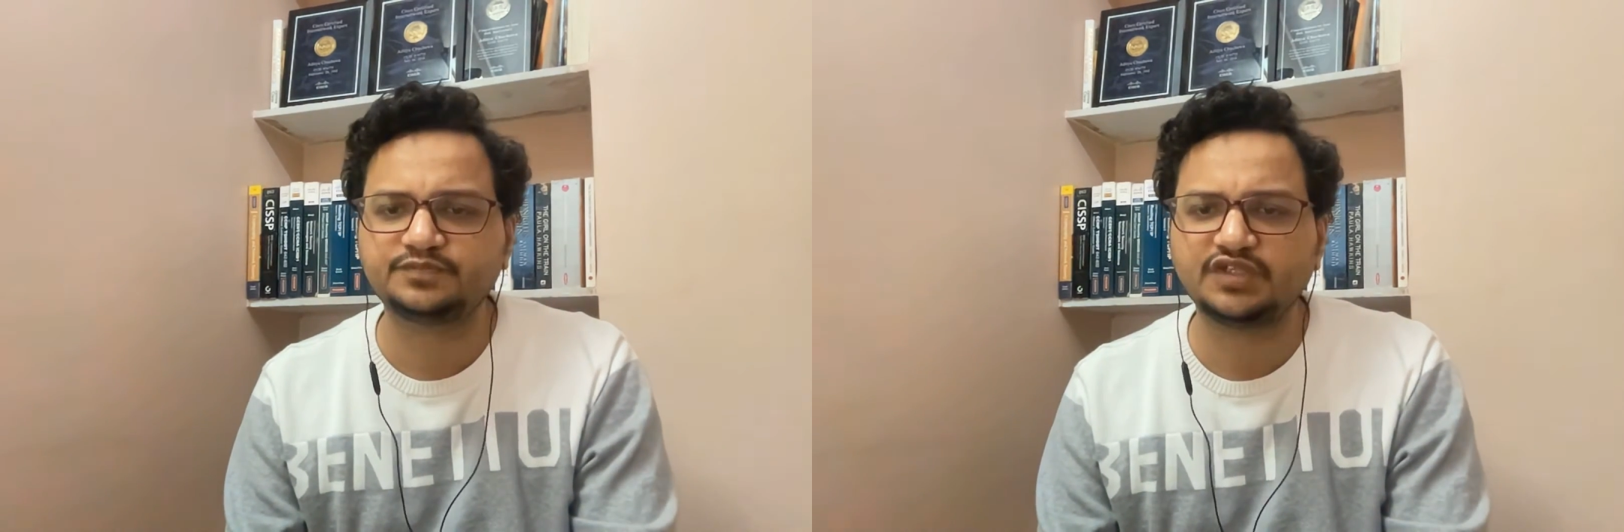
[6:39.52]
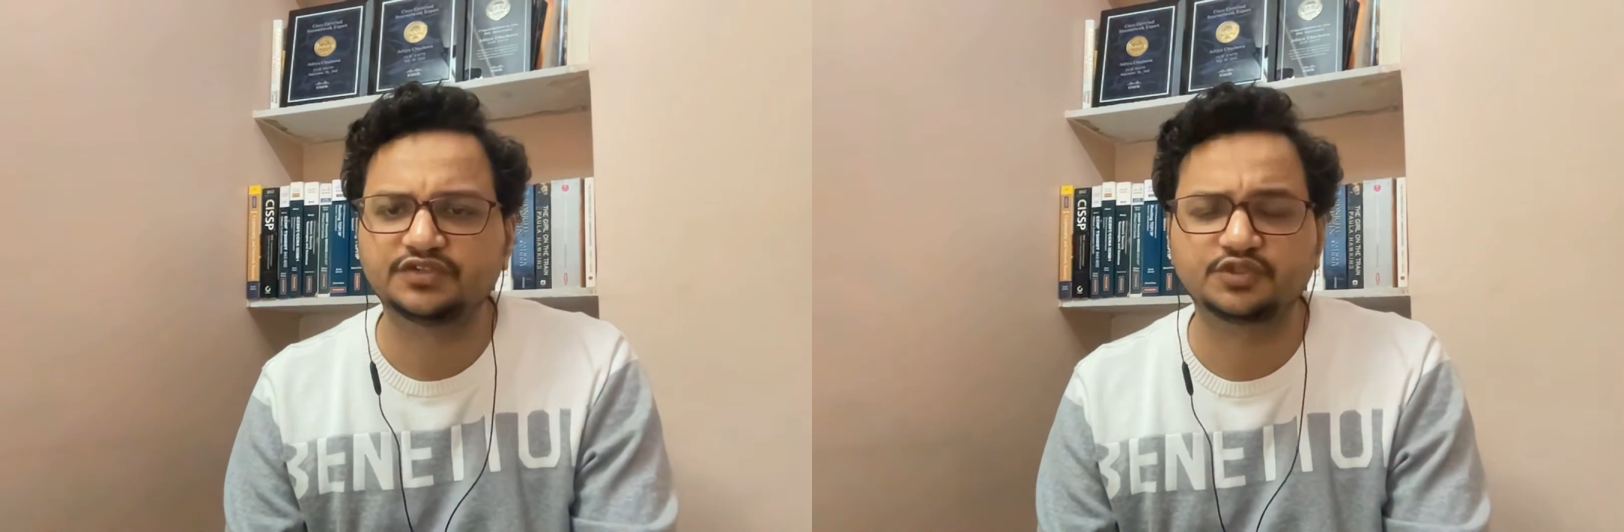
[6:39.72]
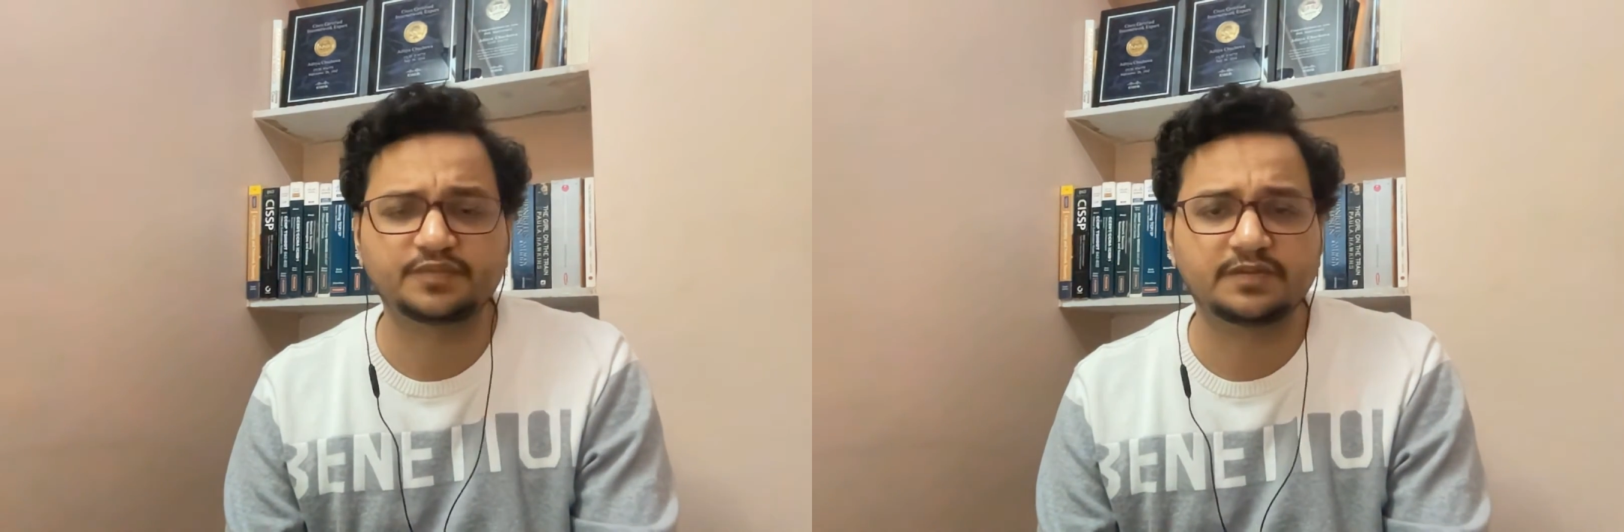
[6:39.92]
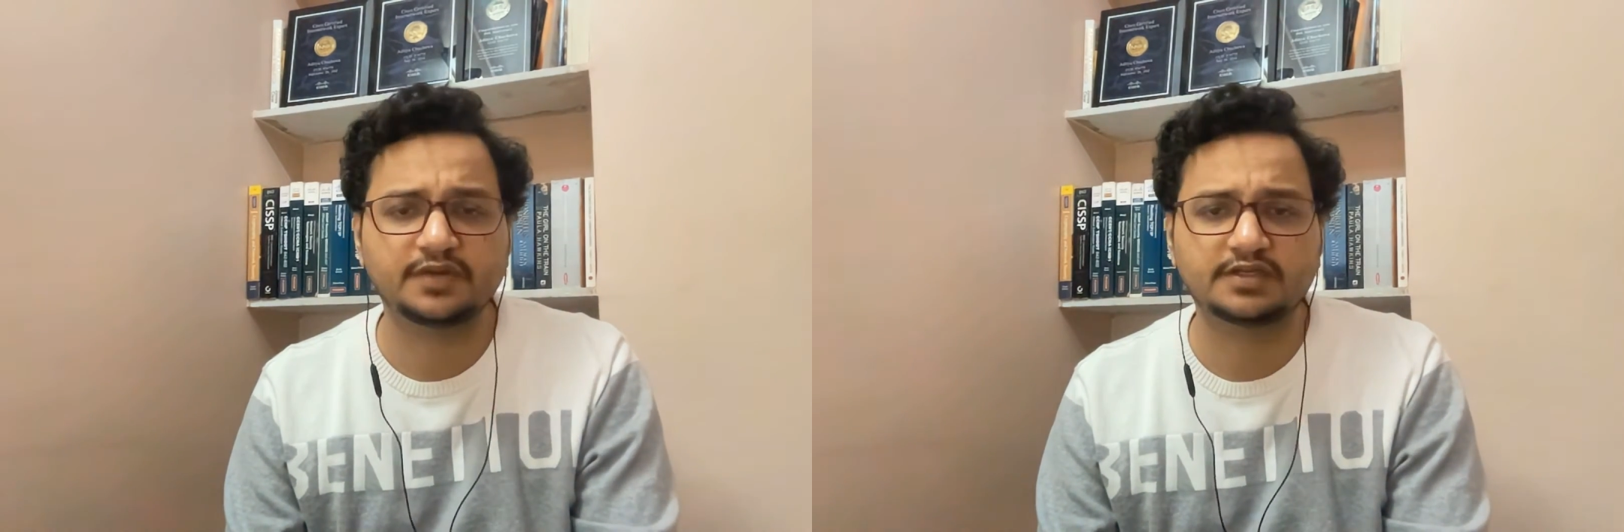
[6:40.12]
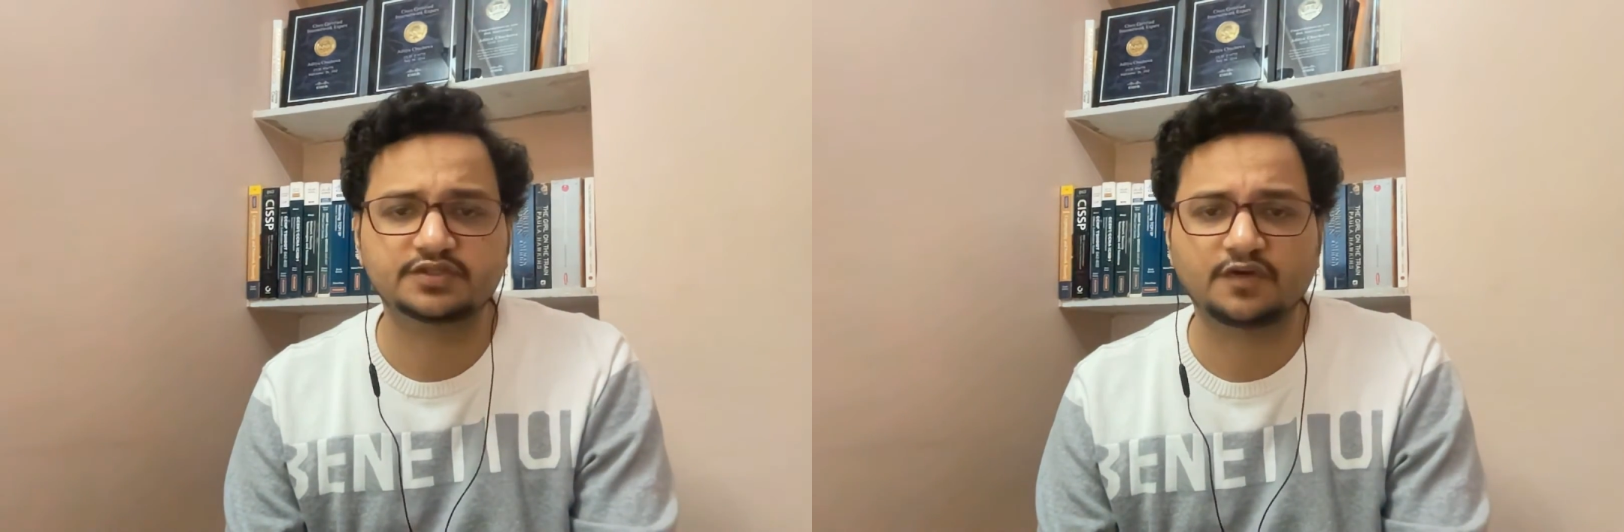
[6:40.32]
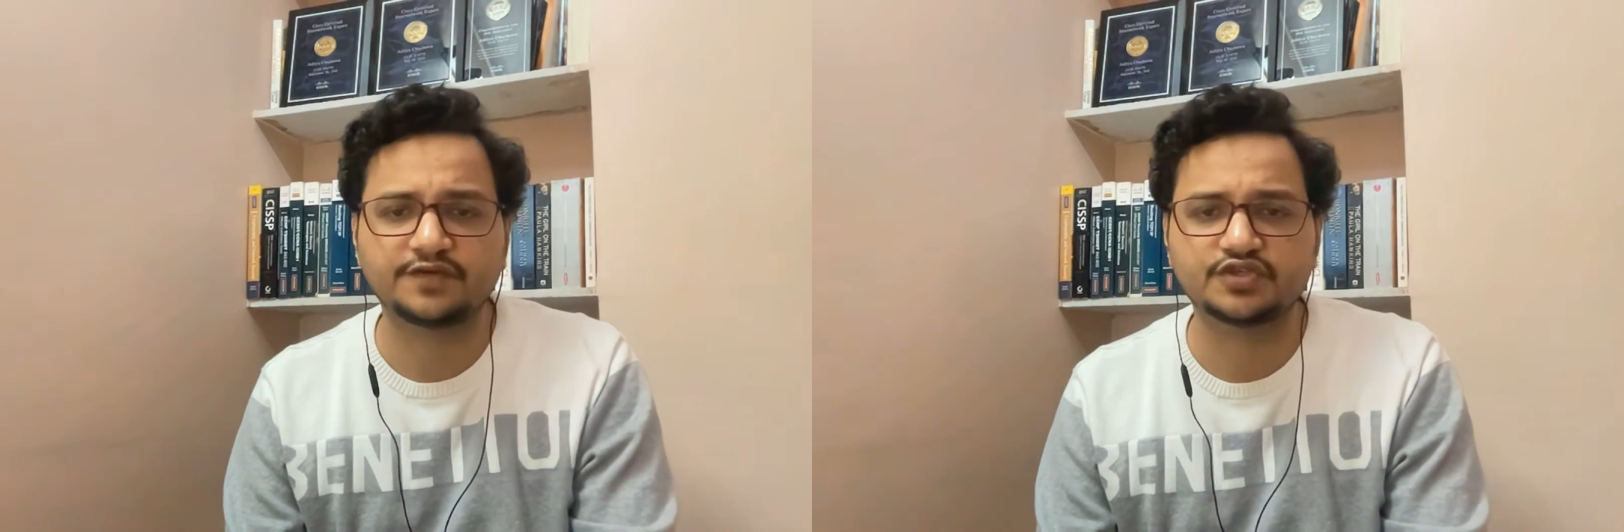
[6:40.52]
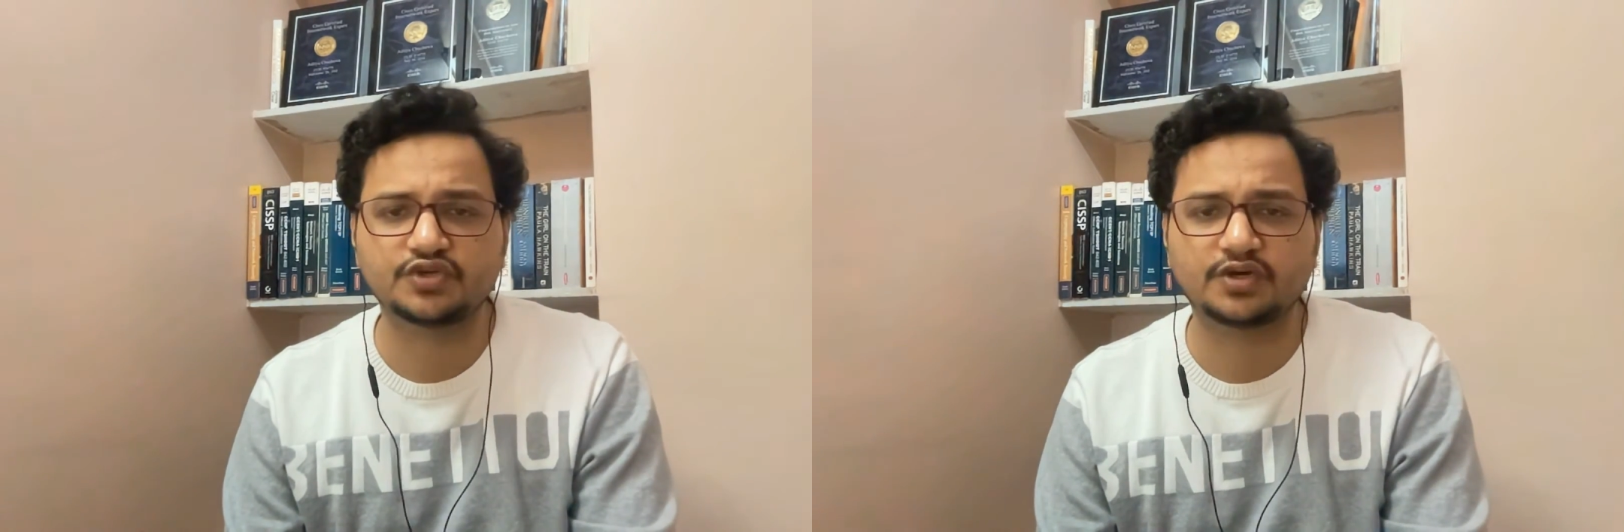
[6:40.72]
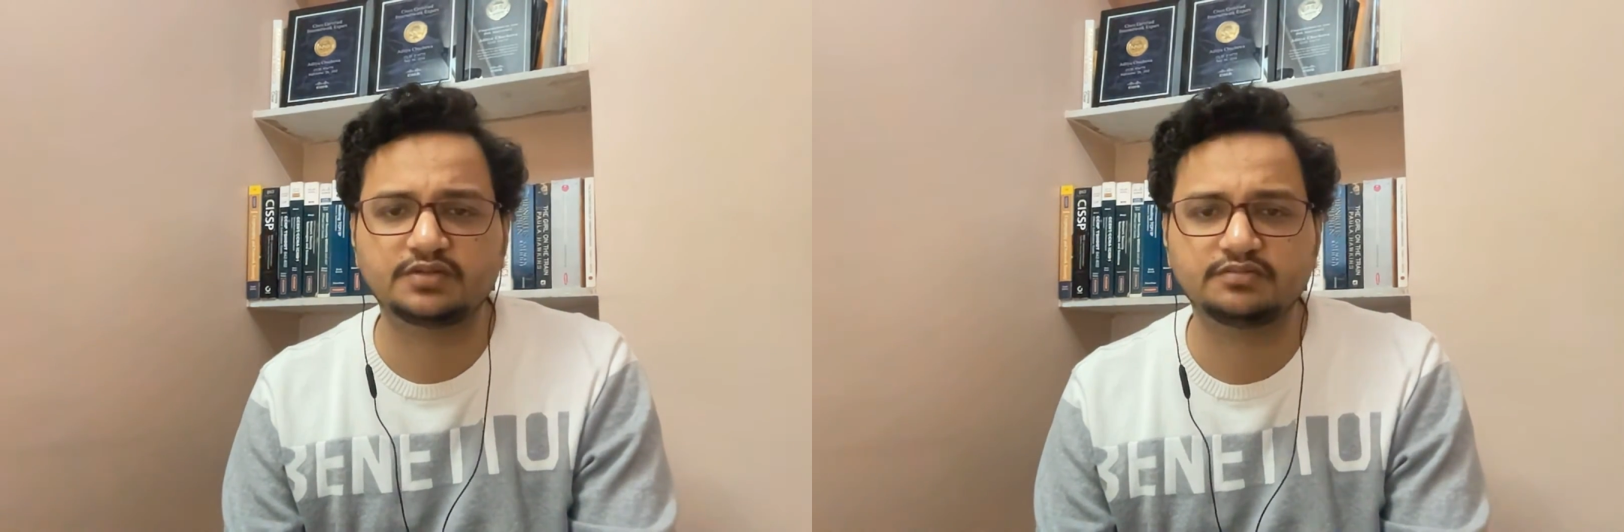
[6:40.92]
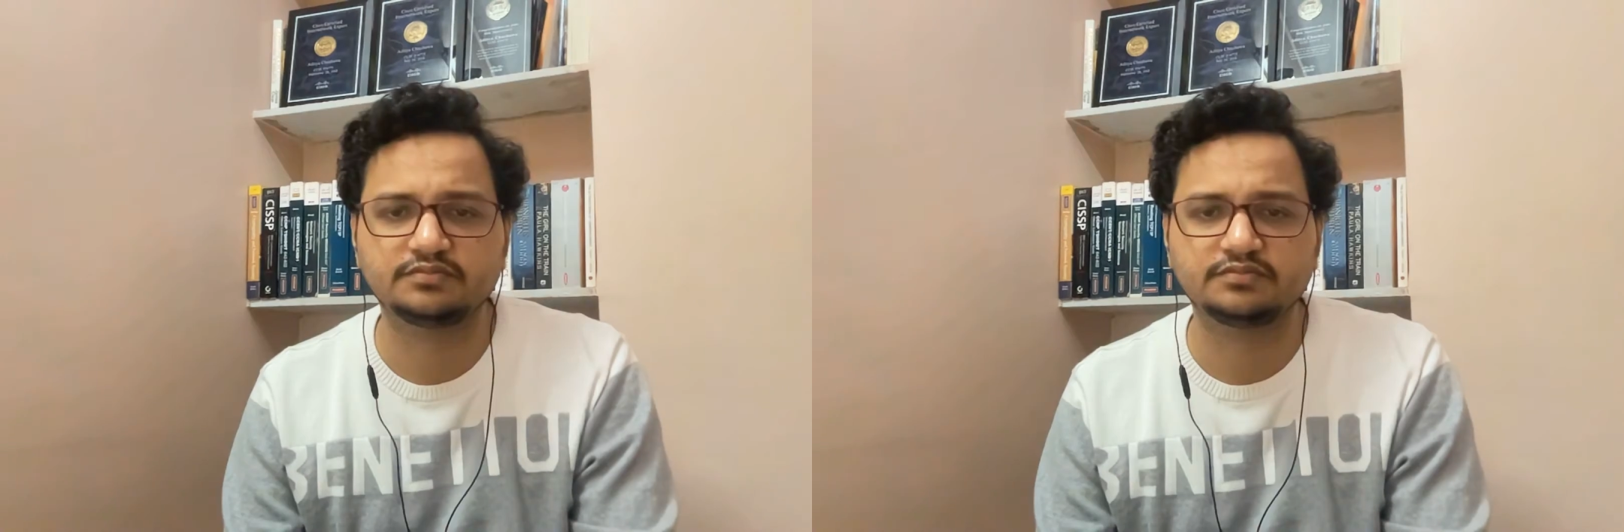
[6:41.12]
So Prabnaya's coffee shot.